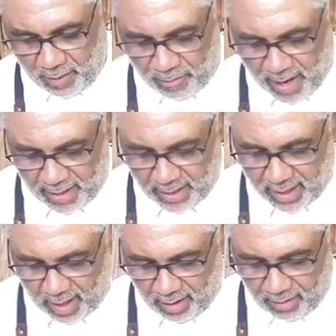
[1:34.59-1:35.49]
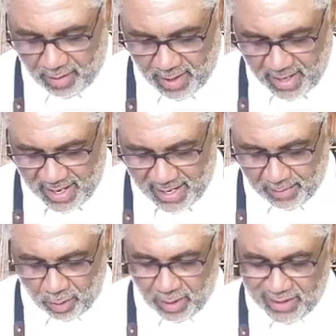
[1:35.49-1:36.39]
ready to go. And
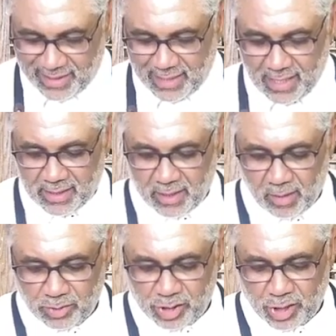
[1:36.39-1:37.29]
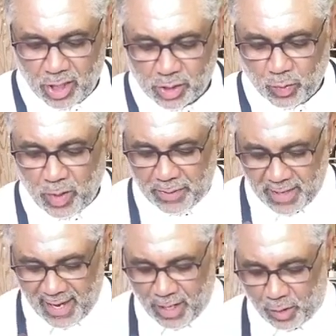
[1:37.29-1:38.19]
I'm going to season them just with
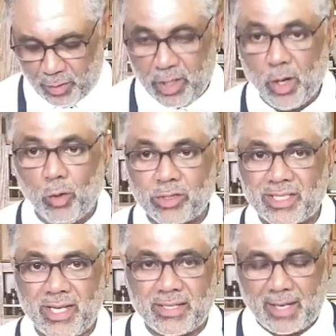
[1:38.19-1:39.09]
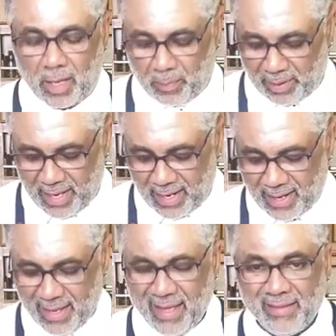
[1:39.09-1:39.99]
a Creole seasoning blend
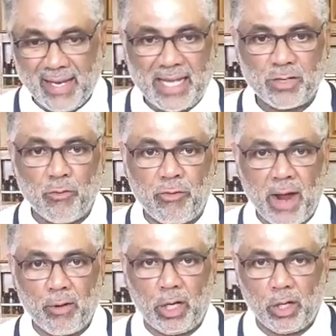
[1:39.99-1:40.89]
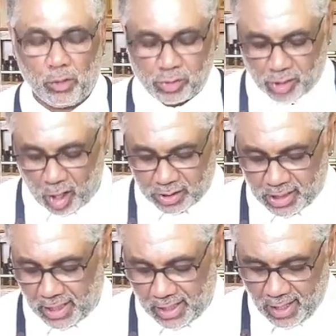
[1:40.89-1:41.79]
that has very little salt
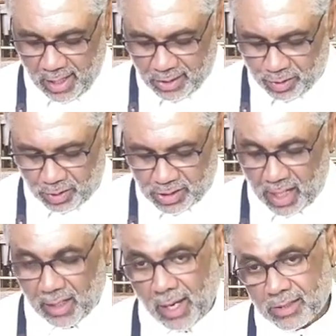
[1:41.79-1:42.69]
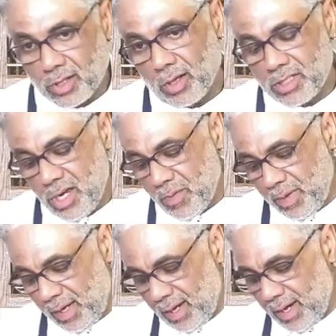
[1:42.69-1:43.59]
in it. So it's not a lot of salt here
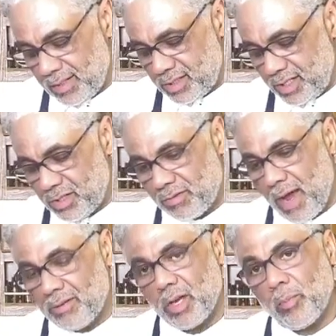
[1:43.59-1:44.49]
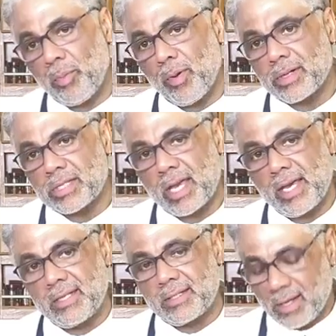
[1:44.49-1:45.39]
because these ground up pork skins